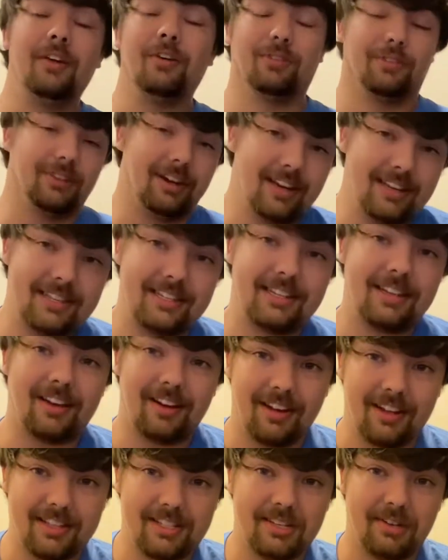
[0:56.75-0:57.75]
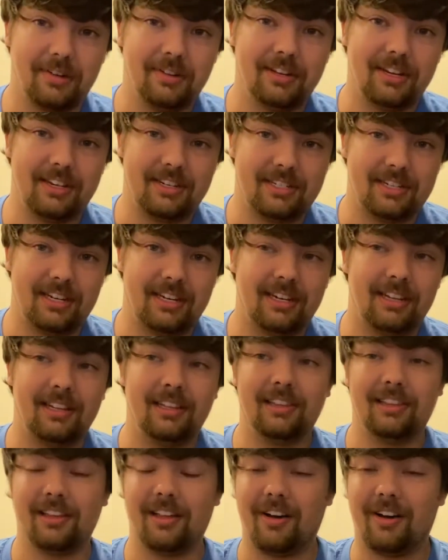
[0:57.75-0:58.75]
Rust Console Edition
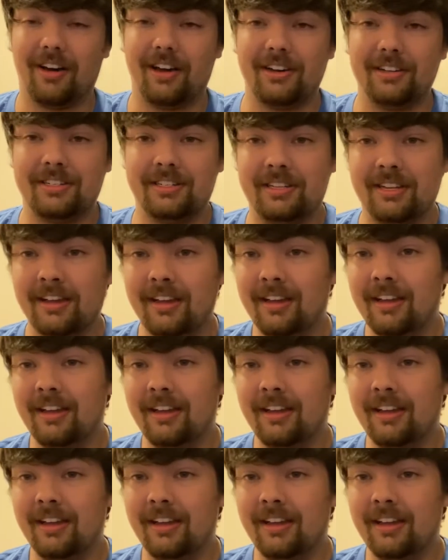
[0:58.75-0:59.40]
launched